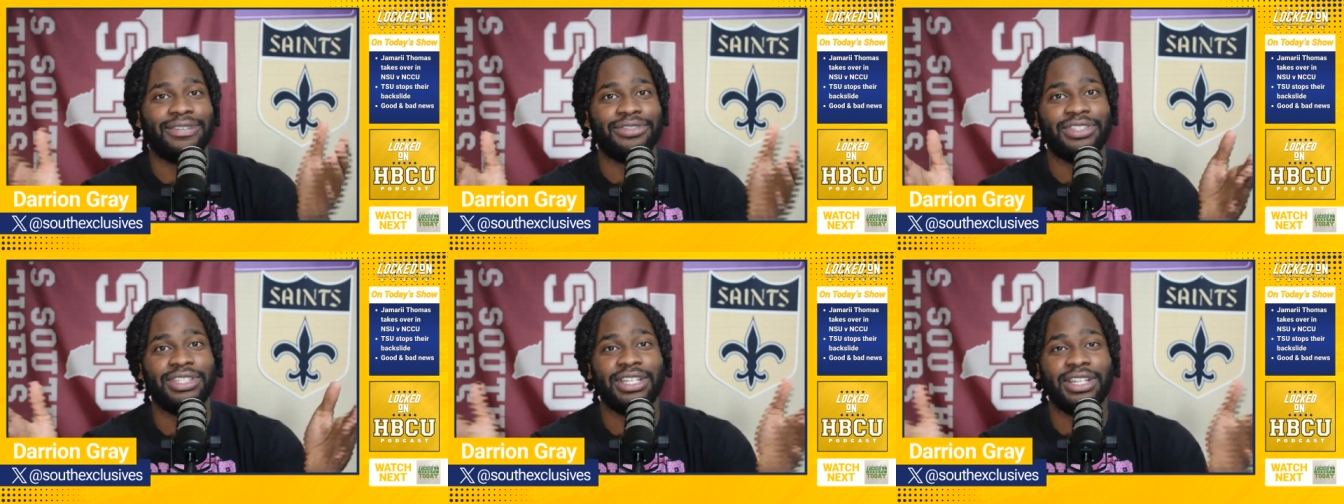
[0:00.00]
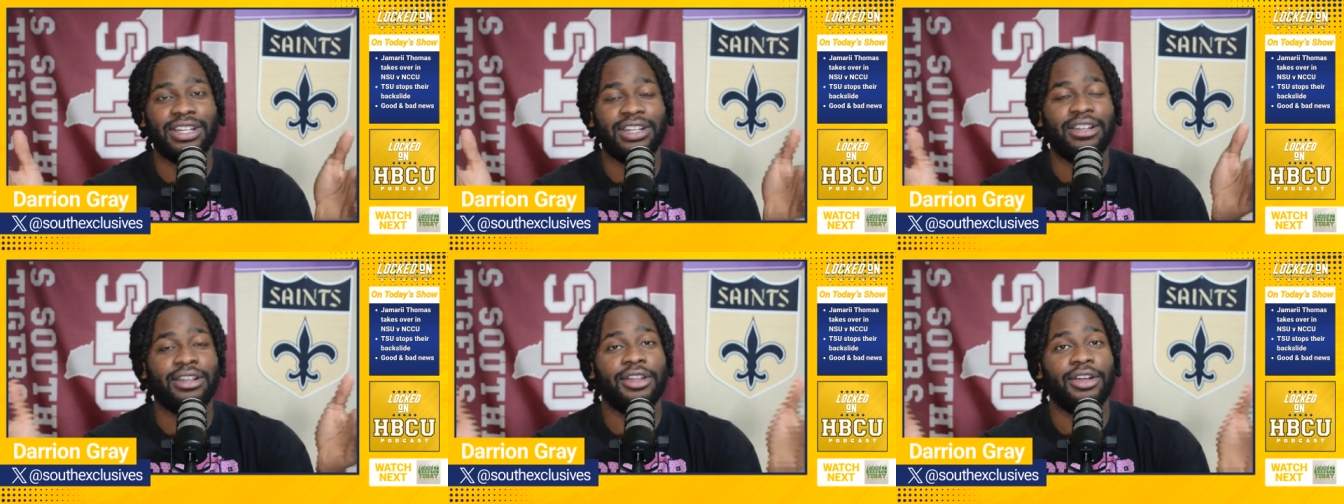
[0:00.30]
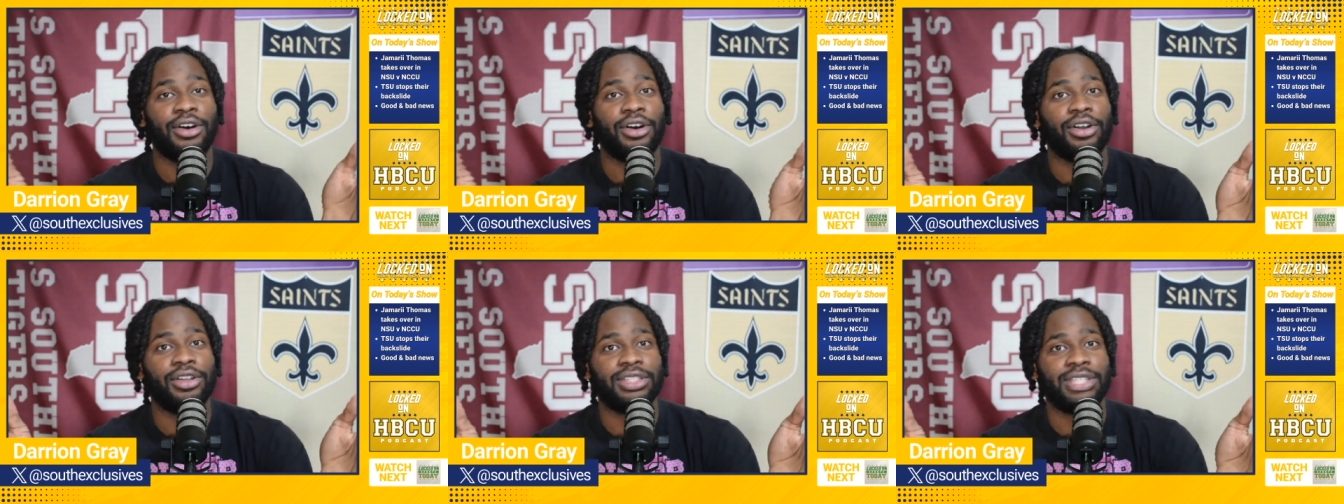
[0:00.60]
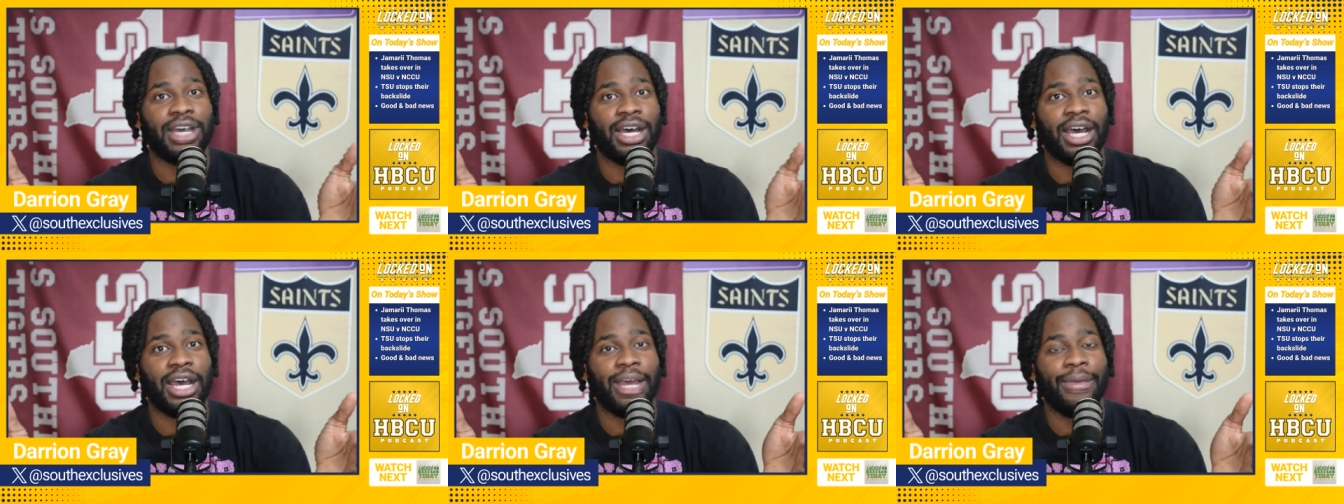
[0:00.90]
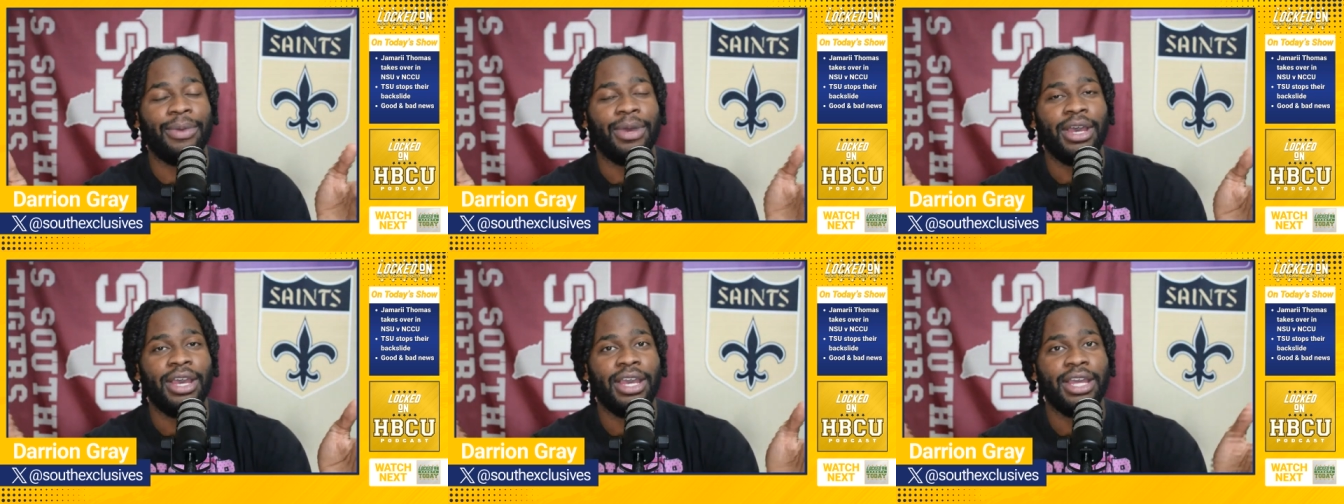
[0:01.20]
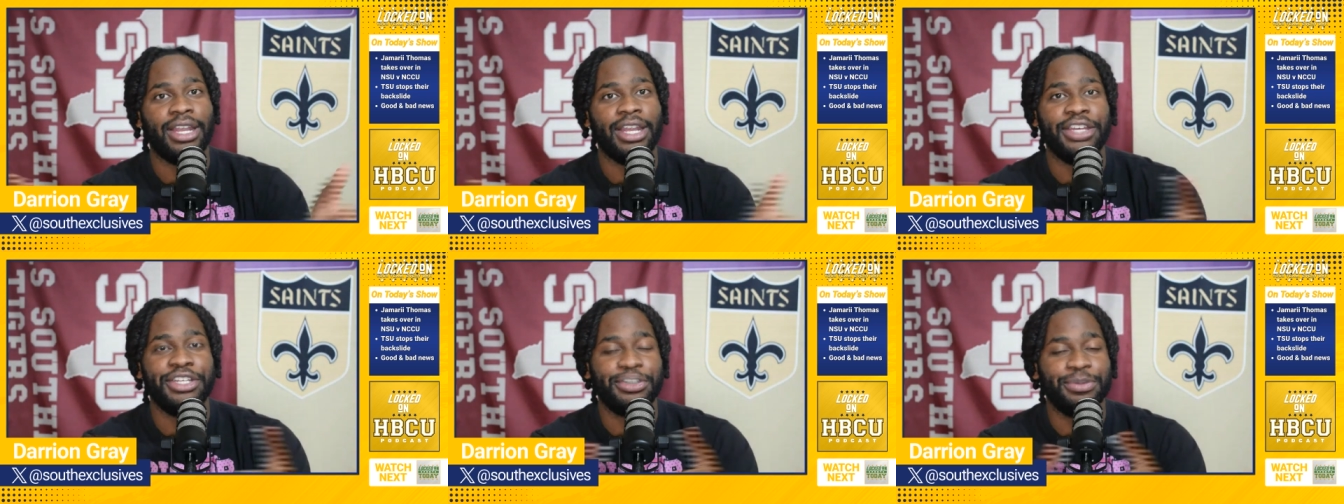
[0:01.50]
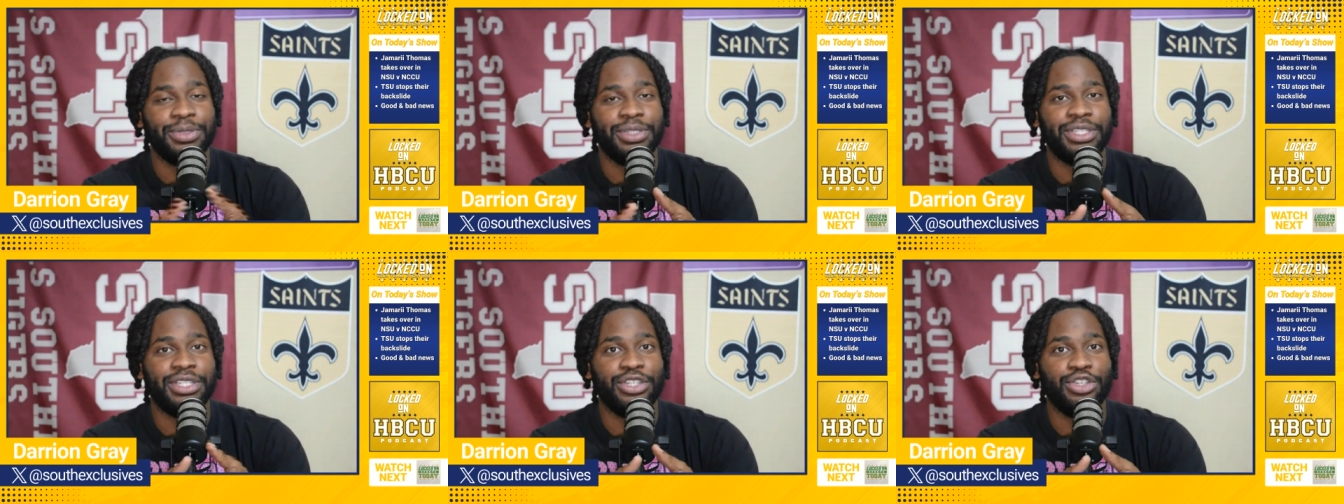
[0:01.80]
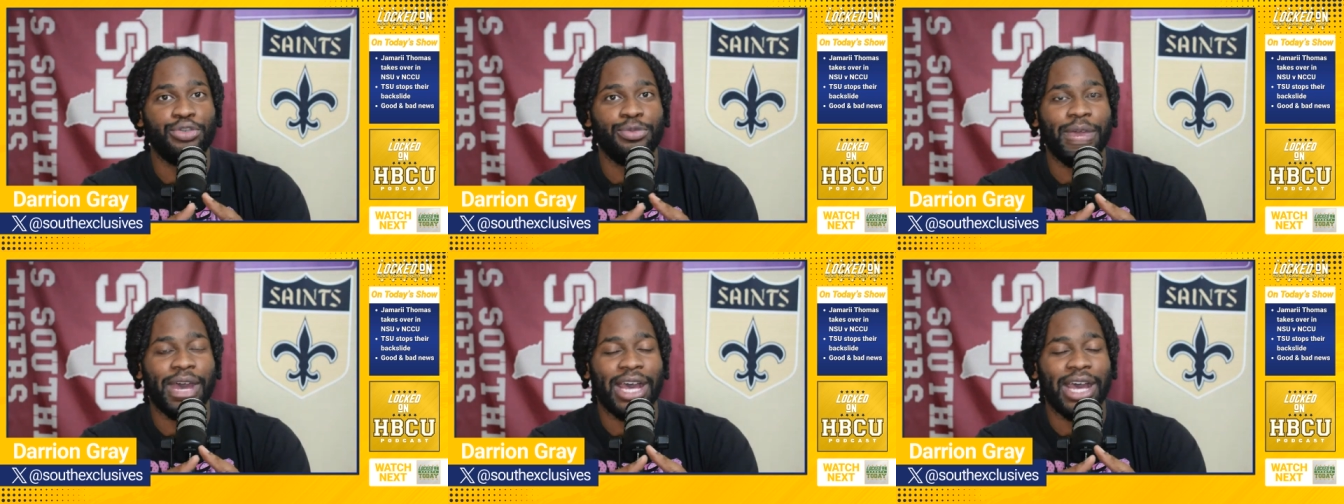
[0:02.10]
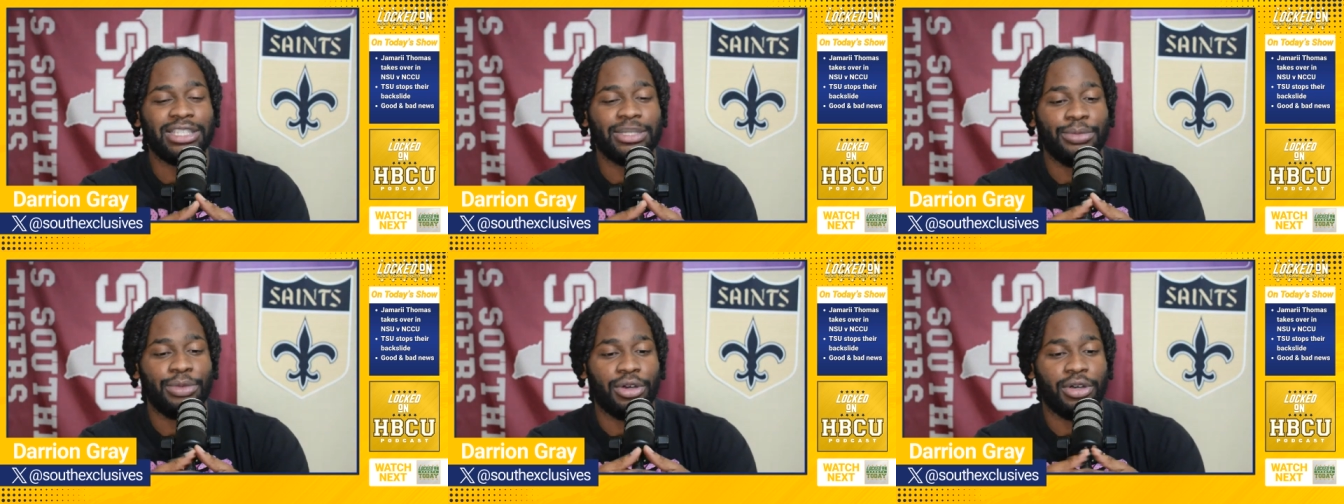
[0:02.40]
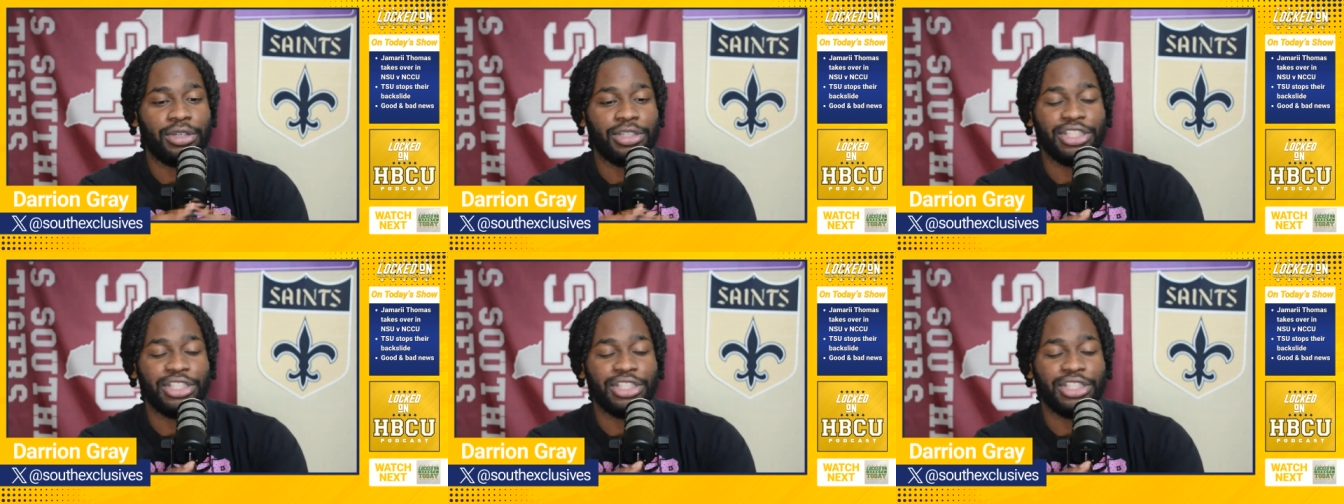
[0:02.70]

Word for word: seen in a long time in HBCU basketball.